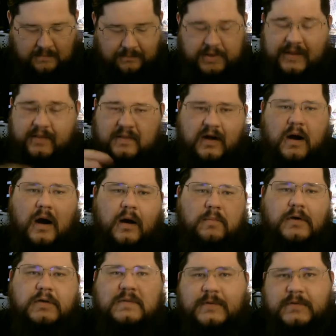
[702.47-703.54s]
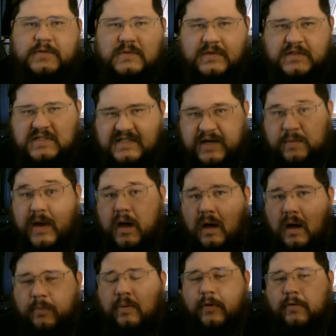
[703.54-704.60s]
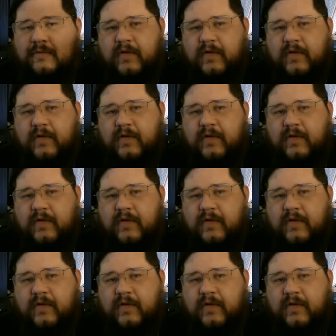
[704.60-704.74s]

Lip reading: But there are multiple sources that we all pull